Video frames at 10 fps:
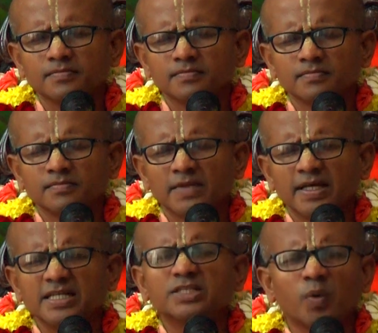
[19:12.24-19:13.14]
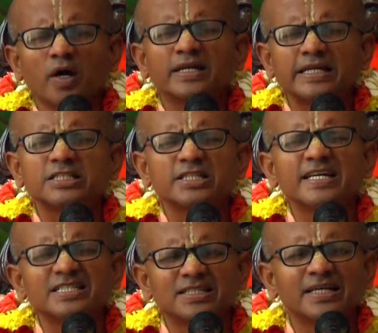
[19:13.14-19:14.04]
mm. is what Krishna
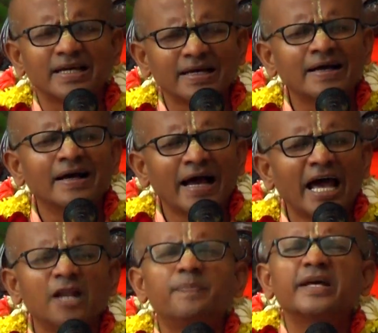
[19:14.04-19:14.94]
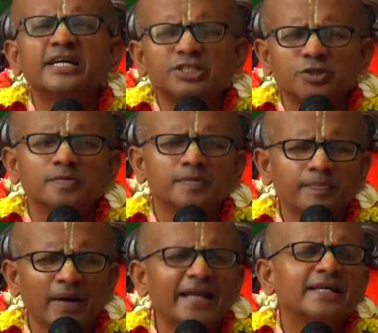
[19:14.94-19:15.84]
is helping us, to,
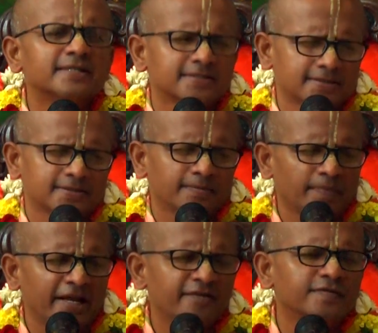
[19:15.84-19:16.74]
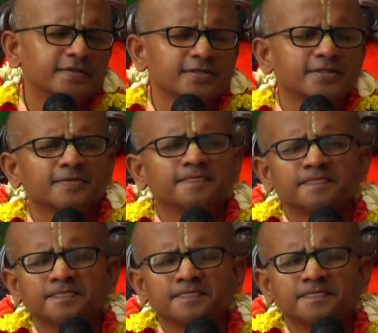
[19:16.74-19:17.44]
planning us and planning for us.